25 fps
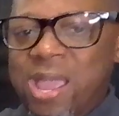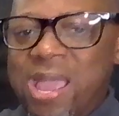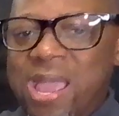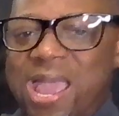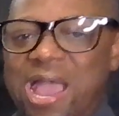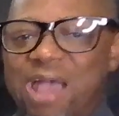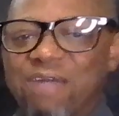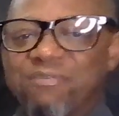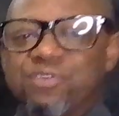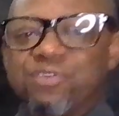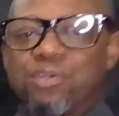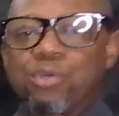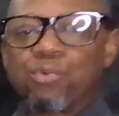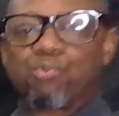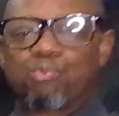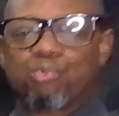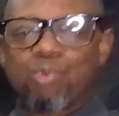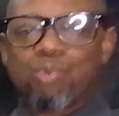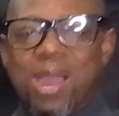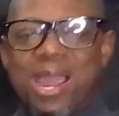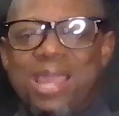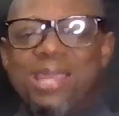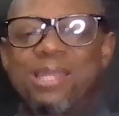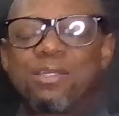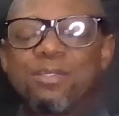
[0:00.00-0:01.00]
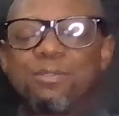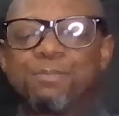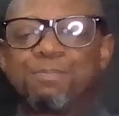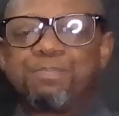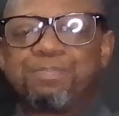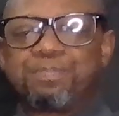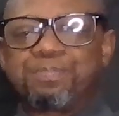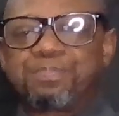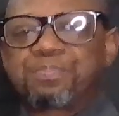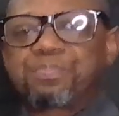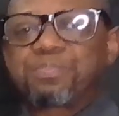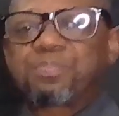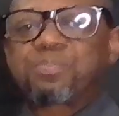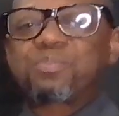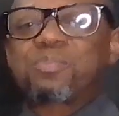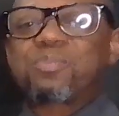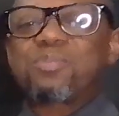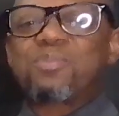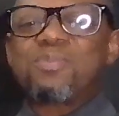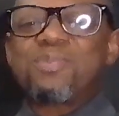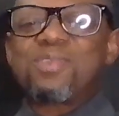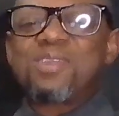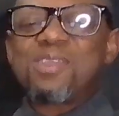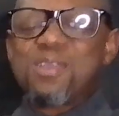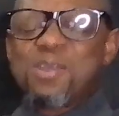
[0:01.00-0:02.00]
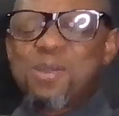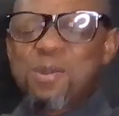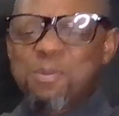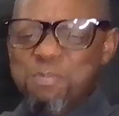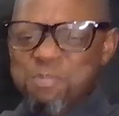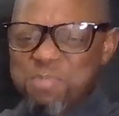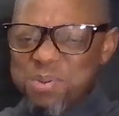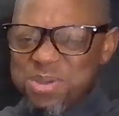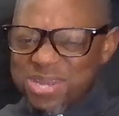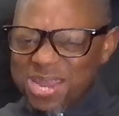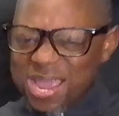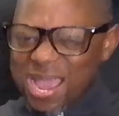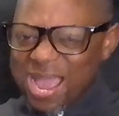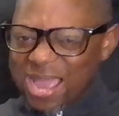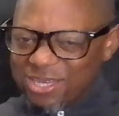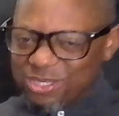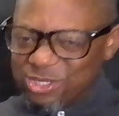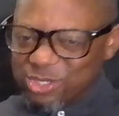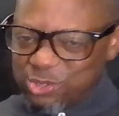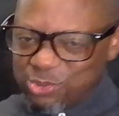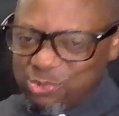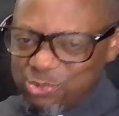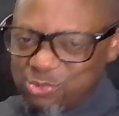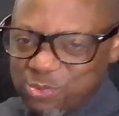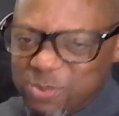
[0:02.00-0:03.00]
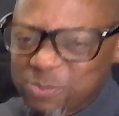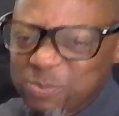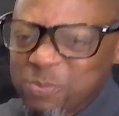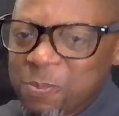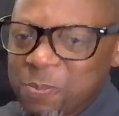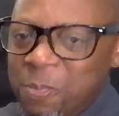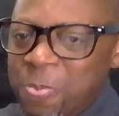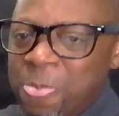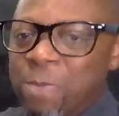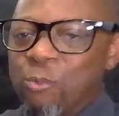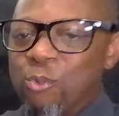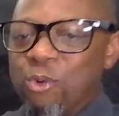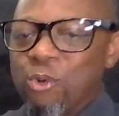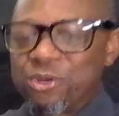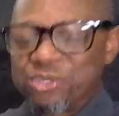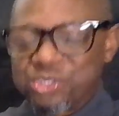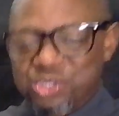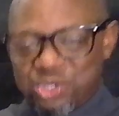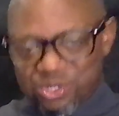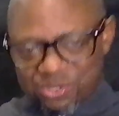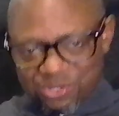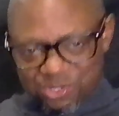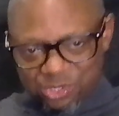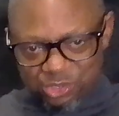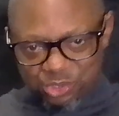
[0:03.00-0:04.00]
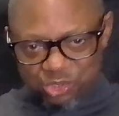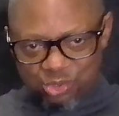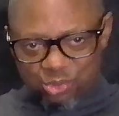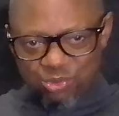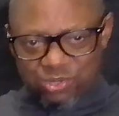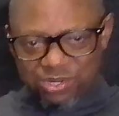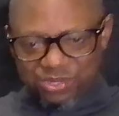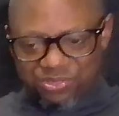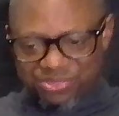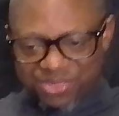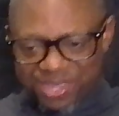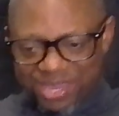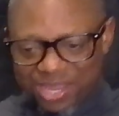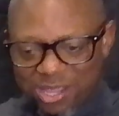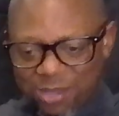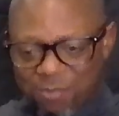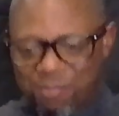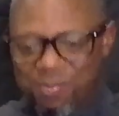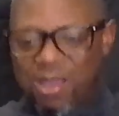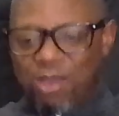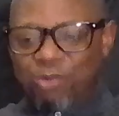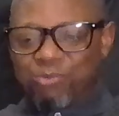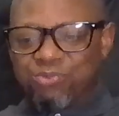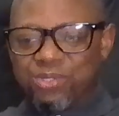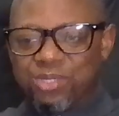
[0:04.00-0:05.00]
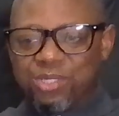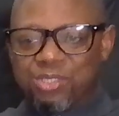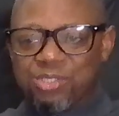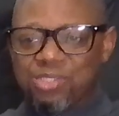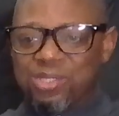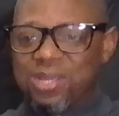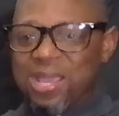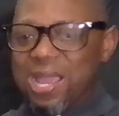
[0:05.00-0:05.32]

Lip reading: have to write, but I do want you to think about this,